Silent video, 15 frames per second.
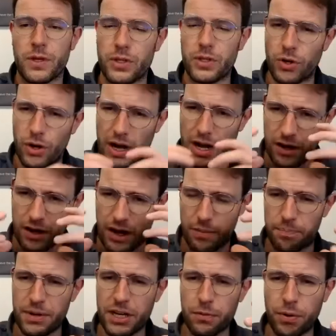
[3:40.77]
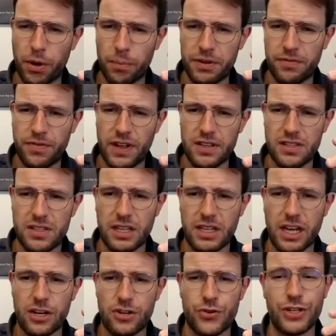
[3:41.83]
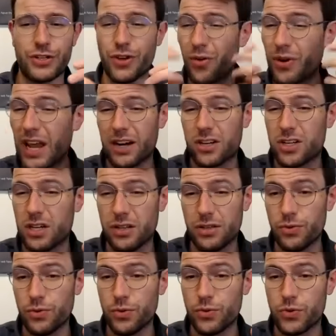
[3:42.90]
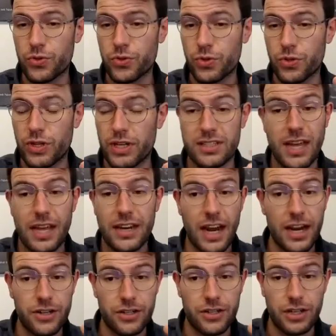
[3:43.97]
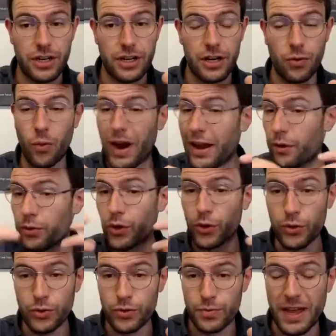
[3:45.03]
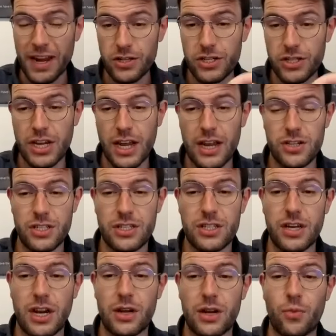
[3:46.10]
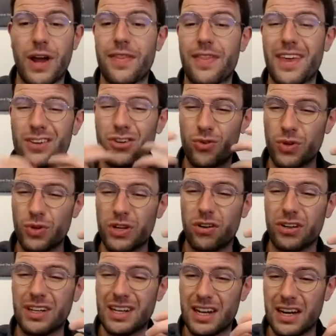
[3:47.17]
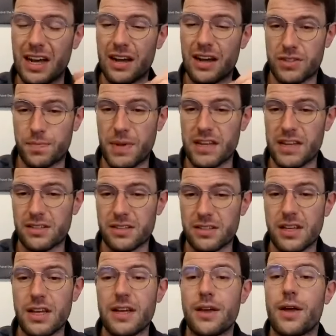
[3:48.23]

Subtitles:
you know, our bigger property funds in the country don't actually use estate agents in any way, or don't use managing agents in any way, and they do it on an in-house basis.